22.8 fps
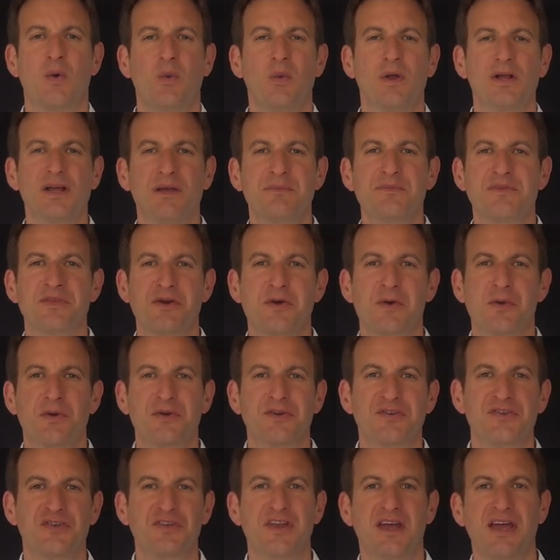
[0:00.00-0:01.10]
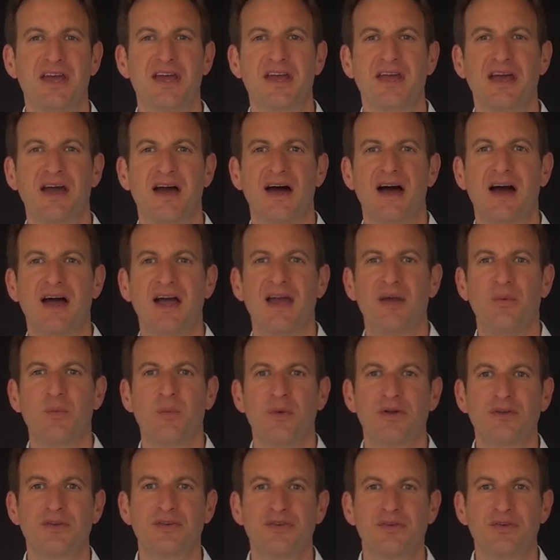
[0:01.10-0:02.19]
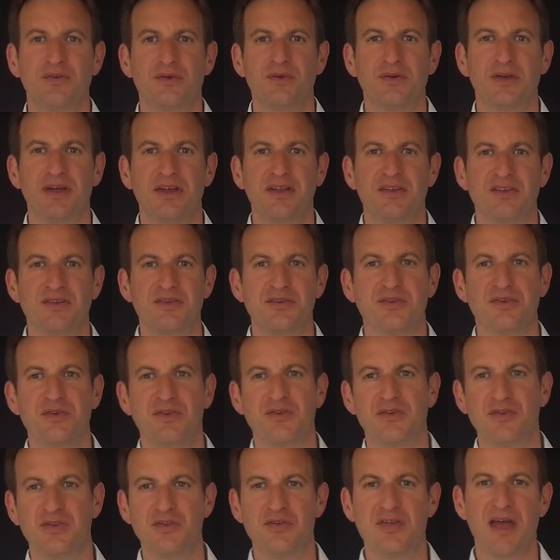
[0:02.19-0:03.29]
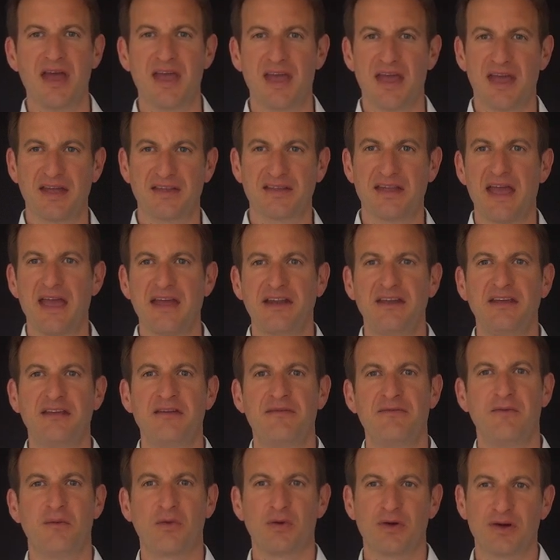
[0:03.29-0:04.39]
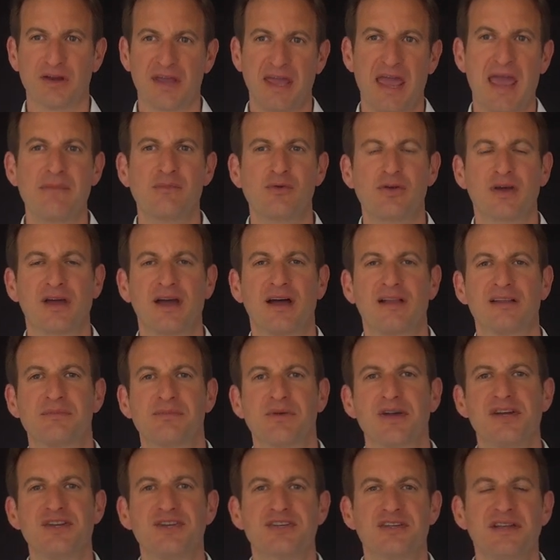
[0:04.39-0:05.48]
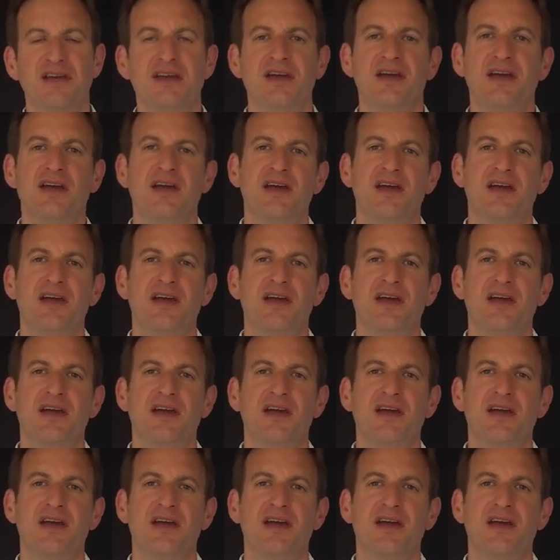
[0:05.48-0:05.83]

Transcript: Welcome to the course today. I want to introduce today a technique for camera calibration.